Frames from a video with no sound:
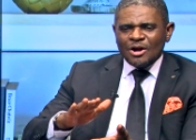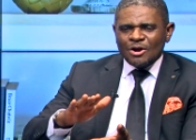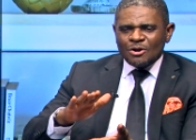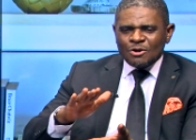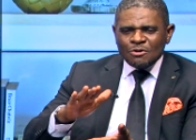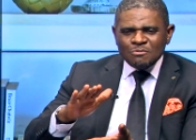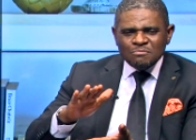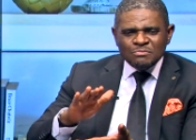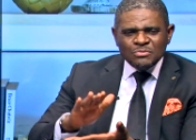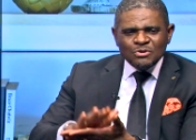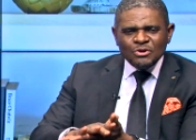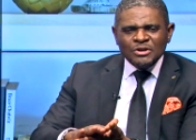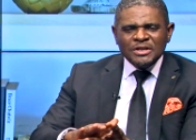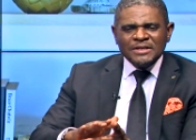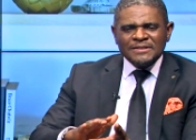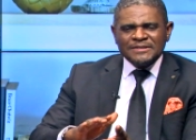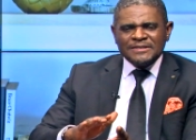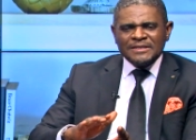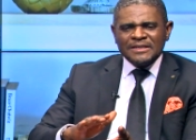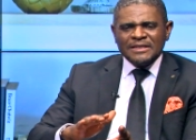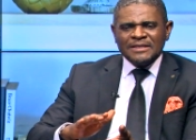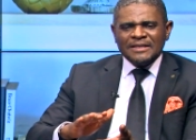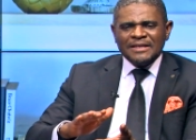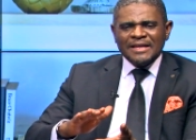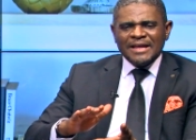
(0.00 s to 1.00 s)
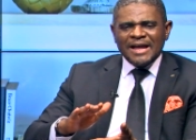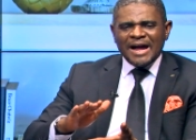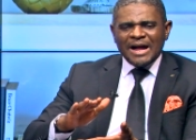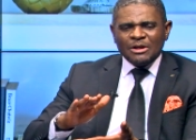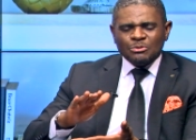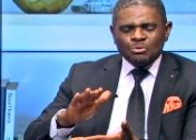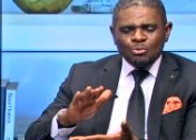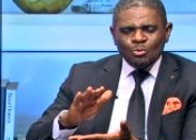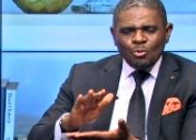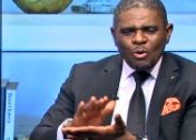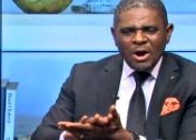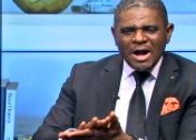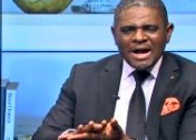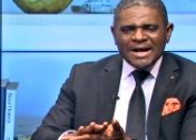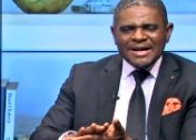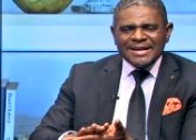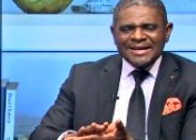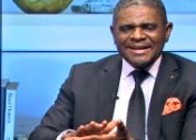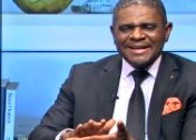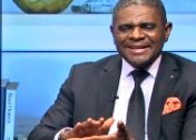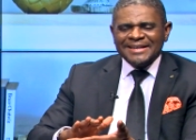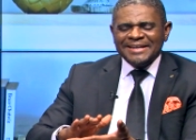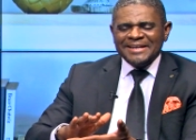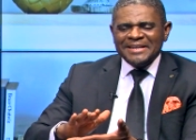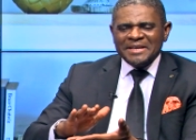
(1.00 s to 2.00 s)
community, at
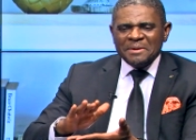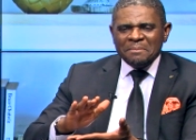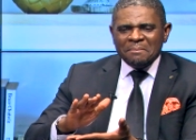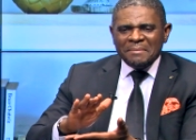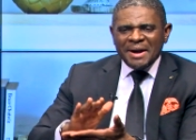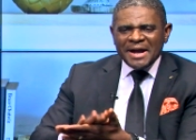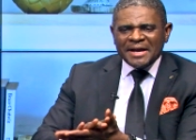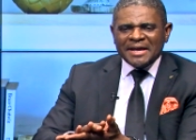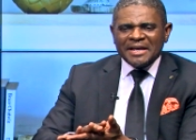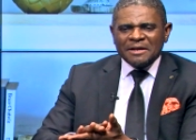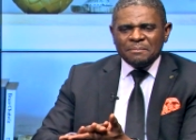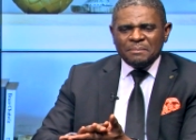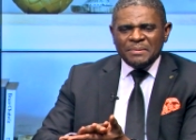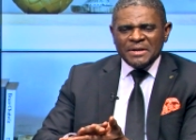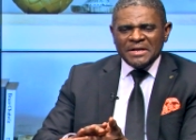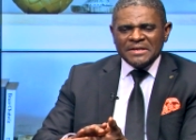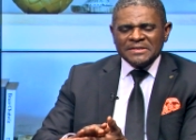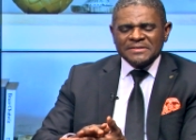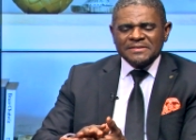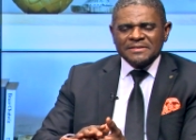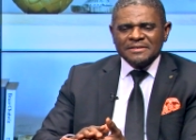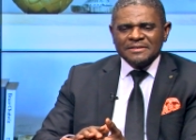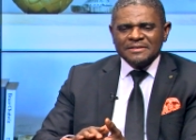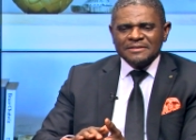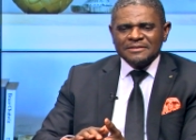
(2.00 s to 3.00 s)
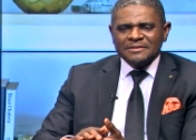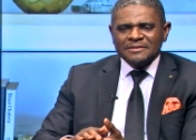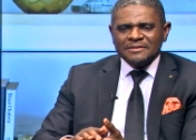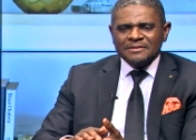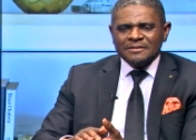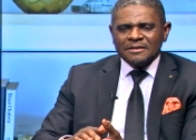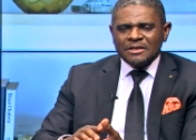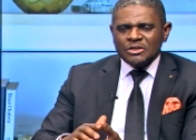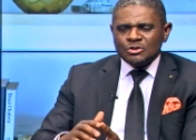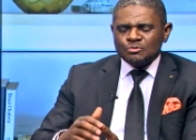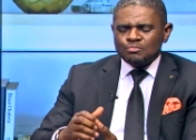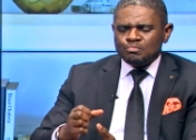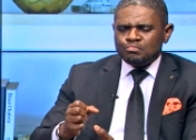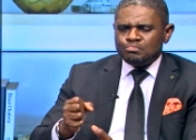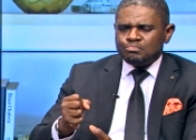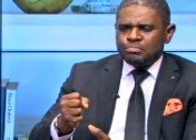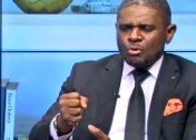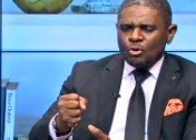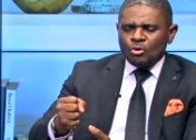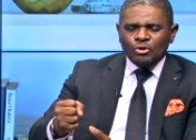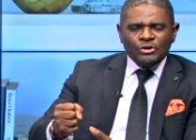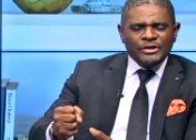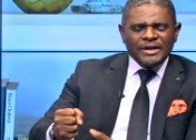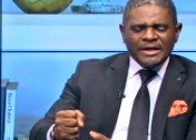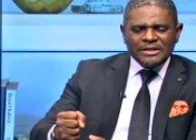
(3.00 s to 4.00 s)
work, in the marketplace is
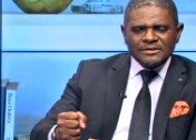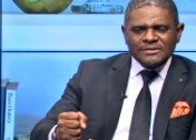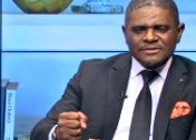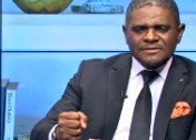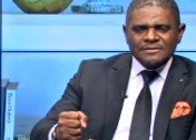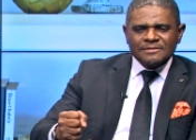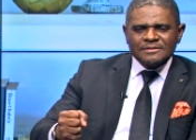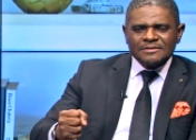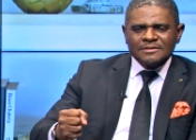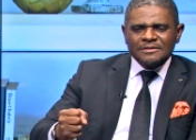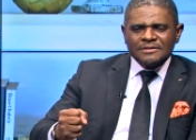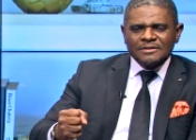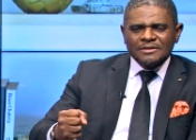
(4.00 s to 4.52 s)
boldness,